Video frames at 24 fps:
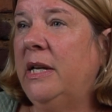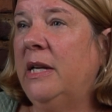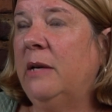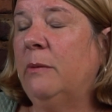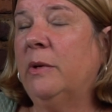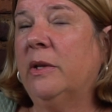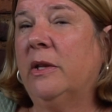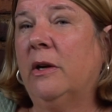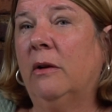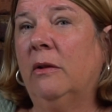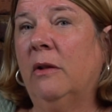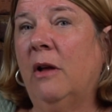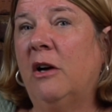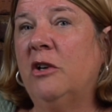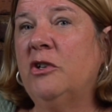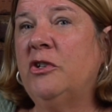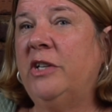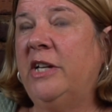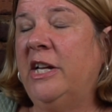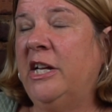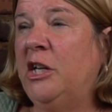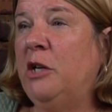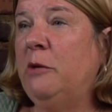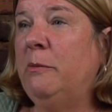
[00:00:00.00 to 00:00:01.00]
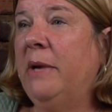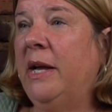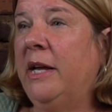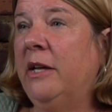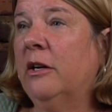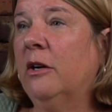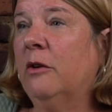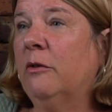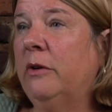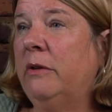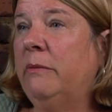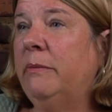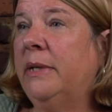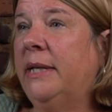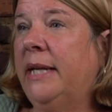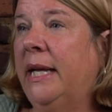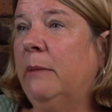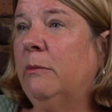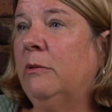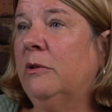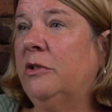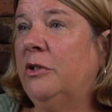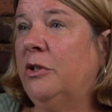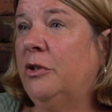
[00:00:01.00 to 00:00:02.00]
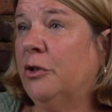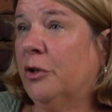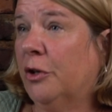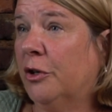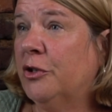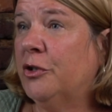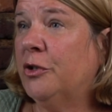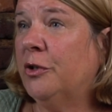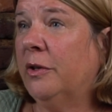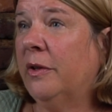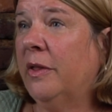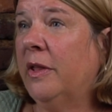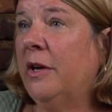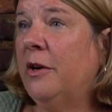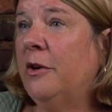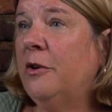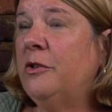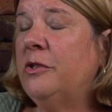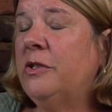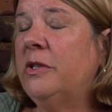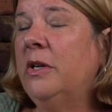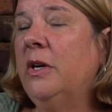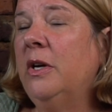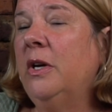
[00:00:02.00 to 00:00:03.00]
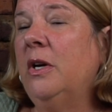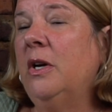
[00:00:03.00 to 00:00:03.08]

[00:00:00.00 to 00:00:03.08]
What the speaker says: And with our launch incubator, we've been able to nurture those.